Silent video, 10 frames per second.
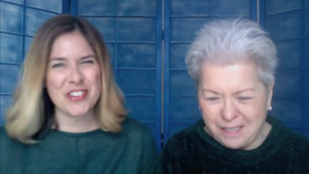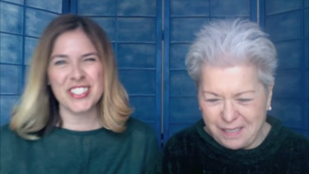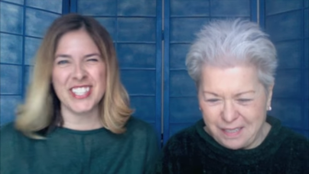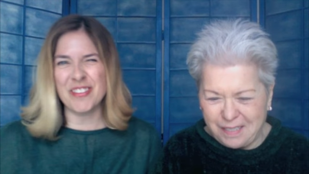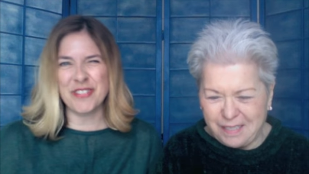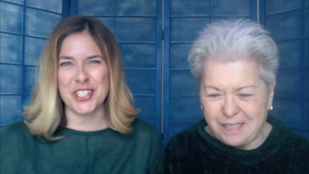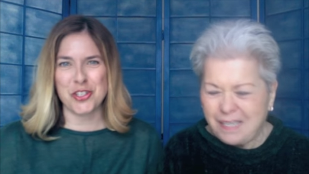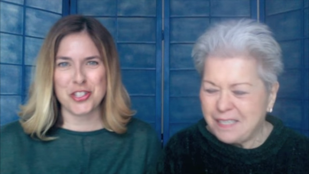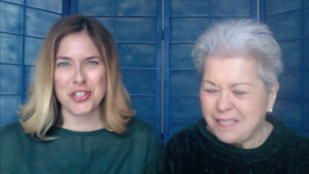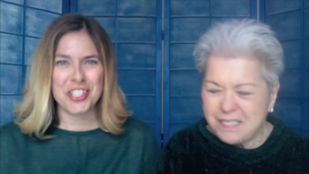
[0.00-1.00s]

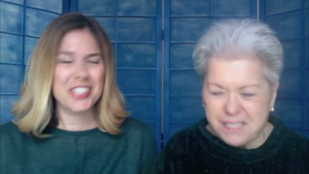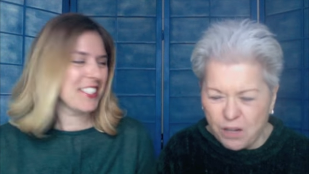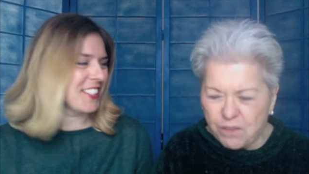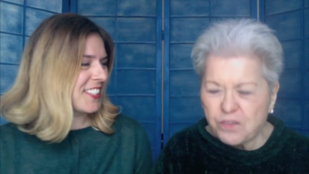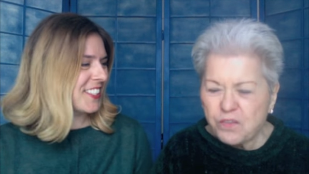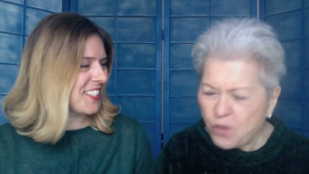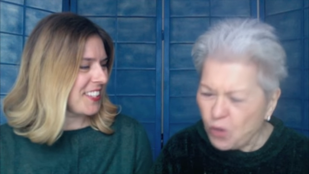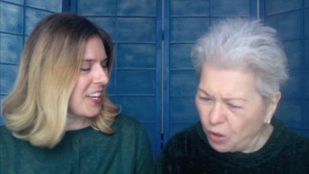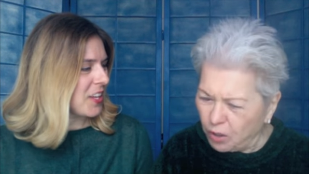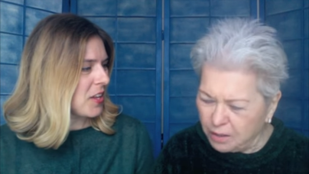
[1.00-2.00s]
Speaker 1: selfish.
Speaker 2: Self
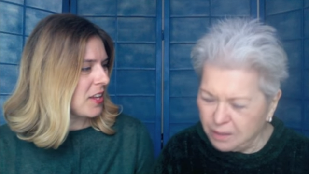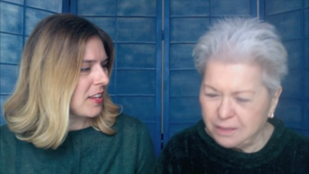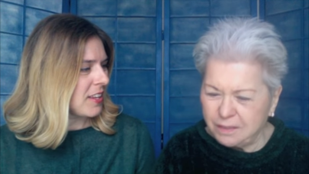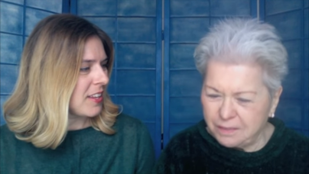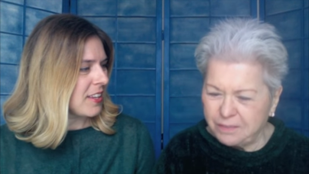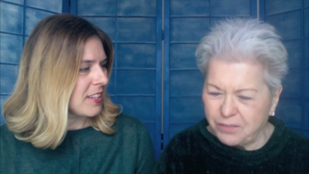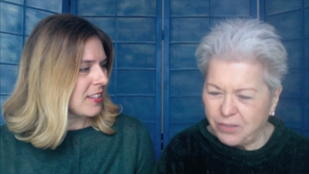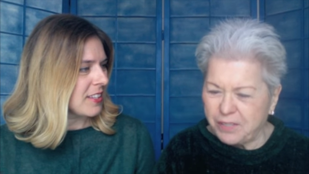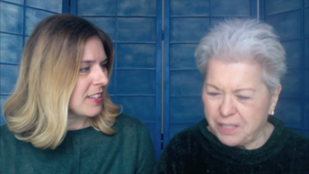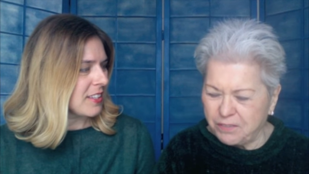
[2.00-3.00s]
full. Very
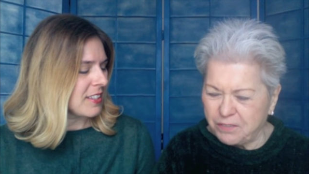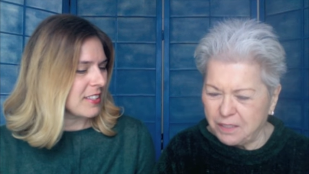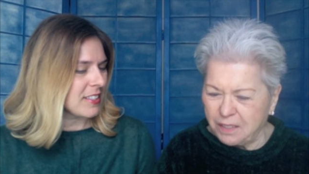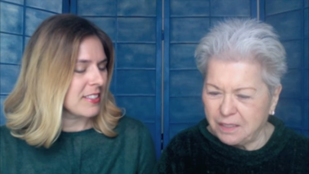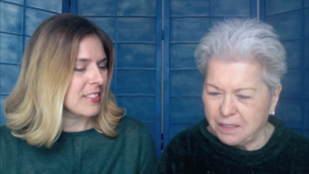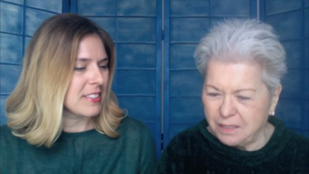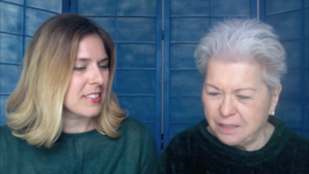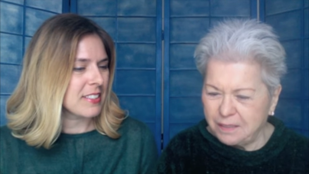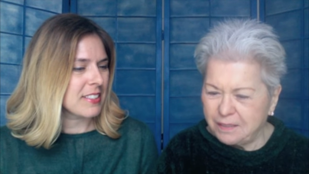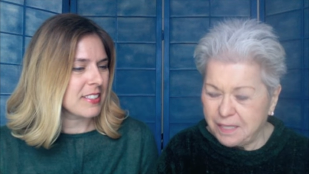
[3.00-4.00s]
definitely.
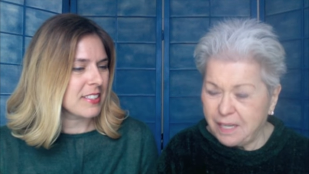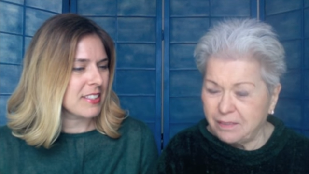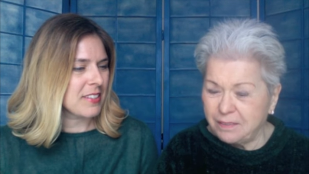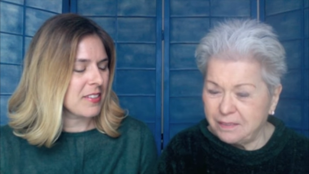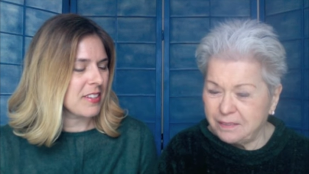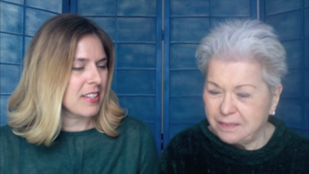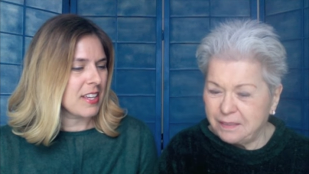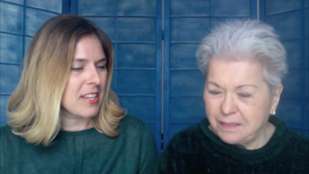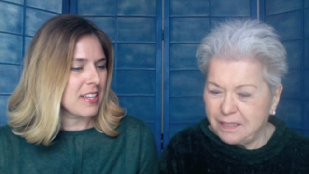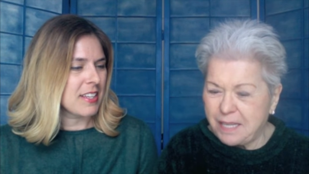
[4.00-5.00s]
Yeah.
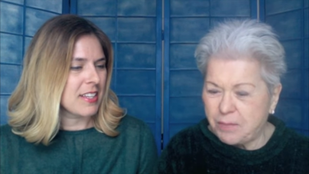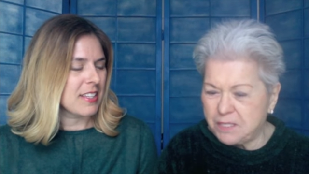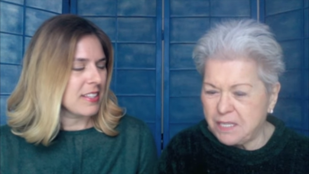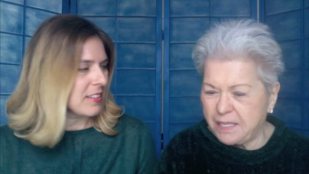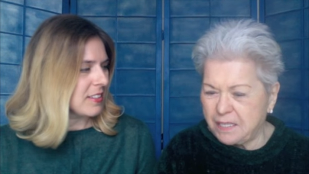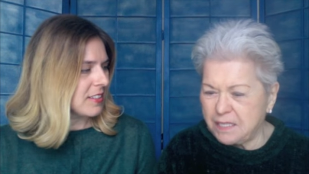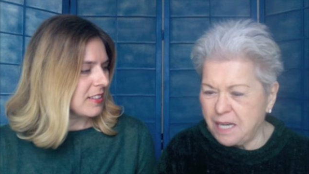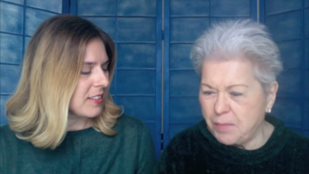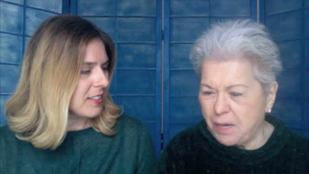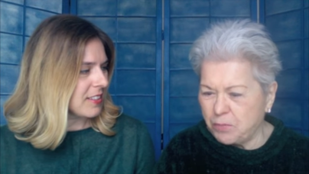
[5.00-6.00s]
That was like the
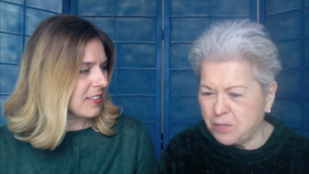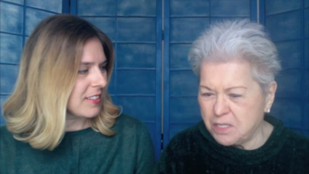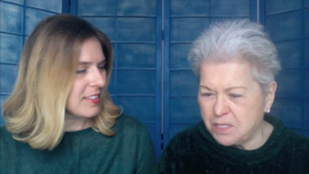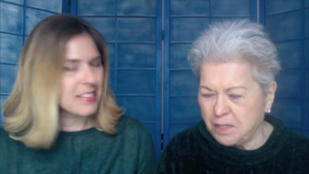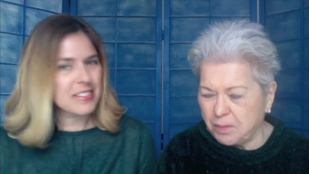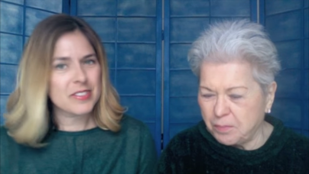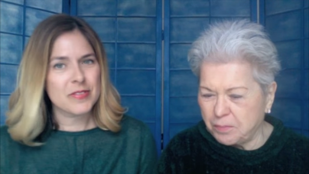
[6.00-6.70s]
time I was, um,